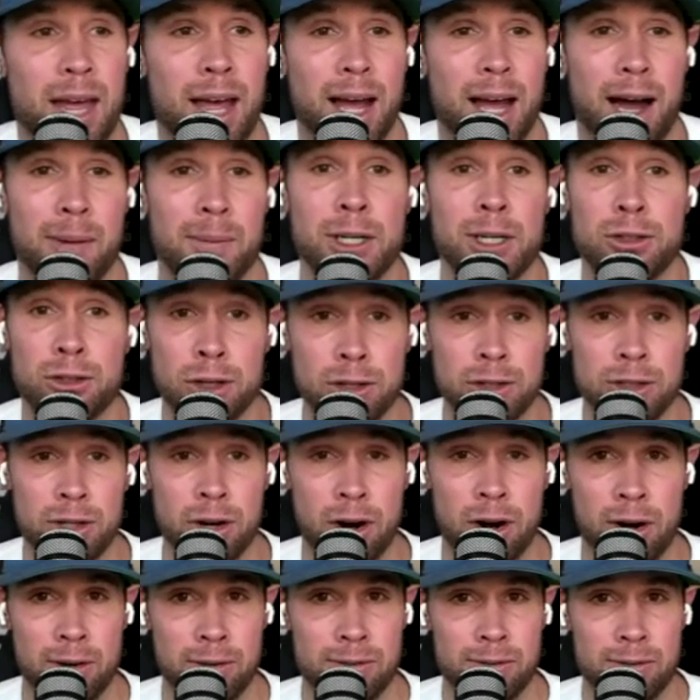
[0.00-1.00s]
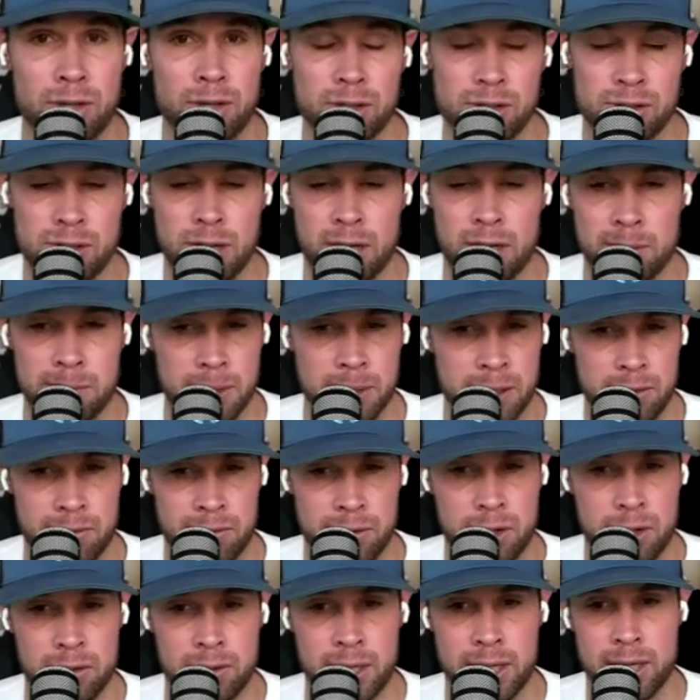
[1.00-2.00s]
I mean, good golf. Chris Solomon
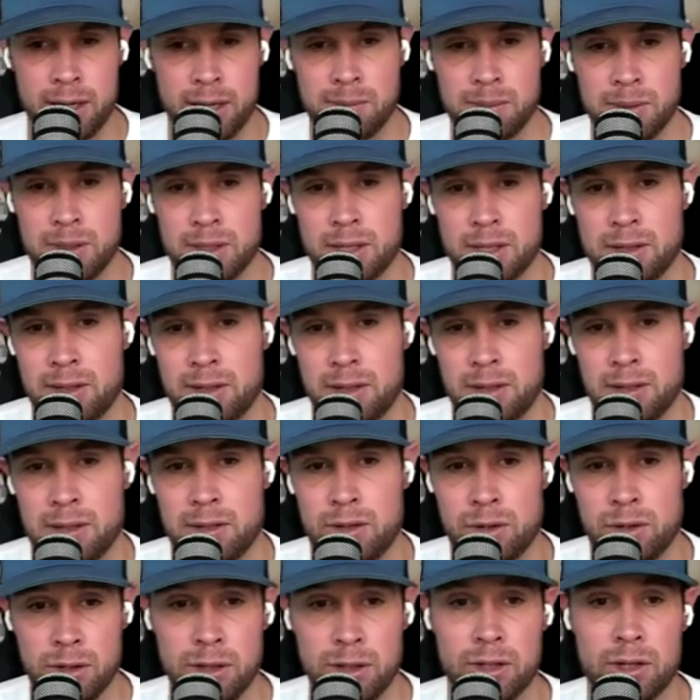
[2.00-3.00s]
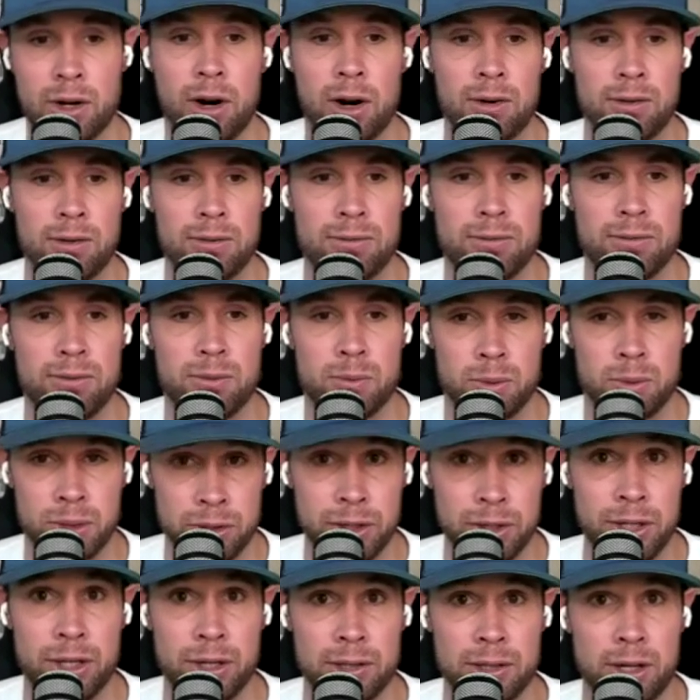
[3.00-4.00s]
of No Laying Up says this. Good golf,
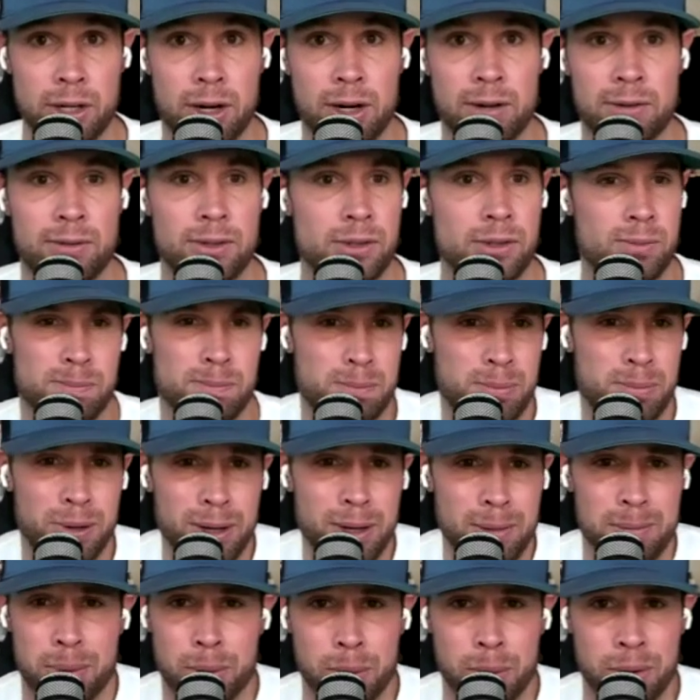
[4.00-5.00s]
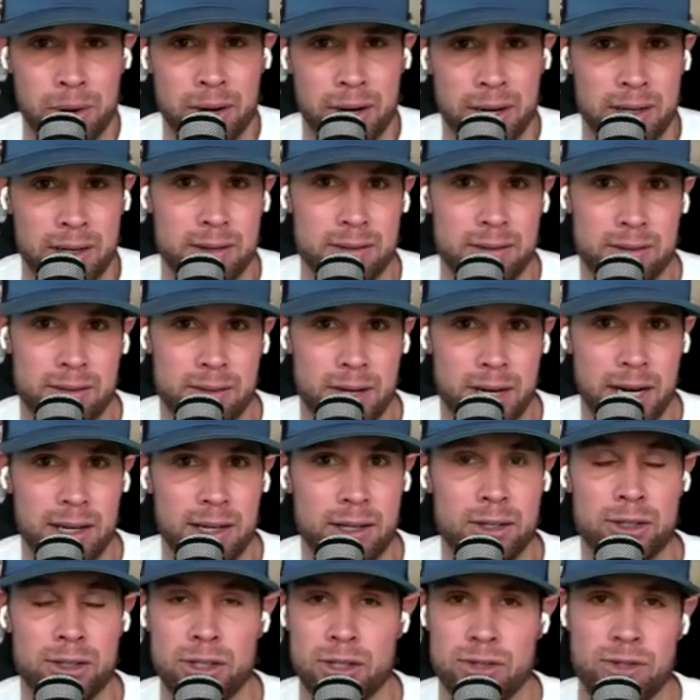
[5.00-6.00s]
really good golf, is pretty boring right?
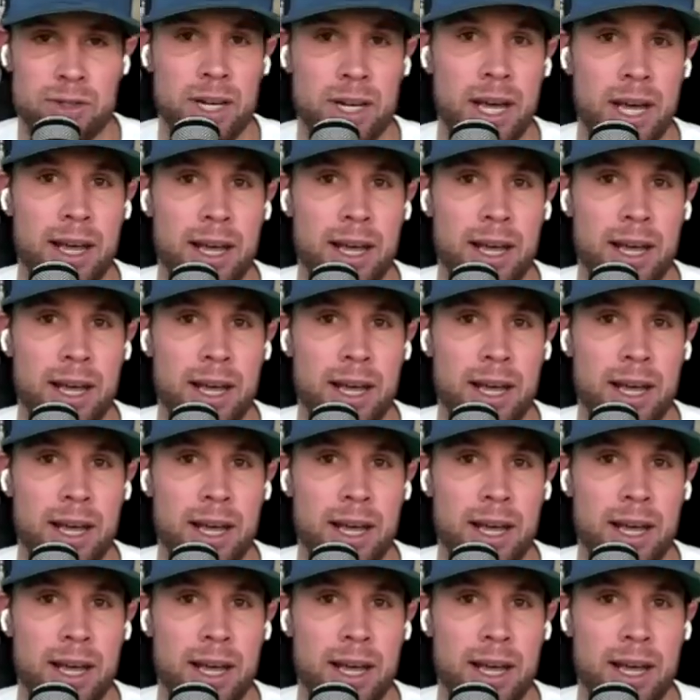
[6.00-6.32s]
You're just right.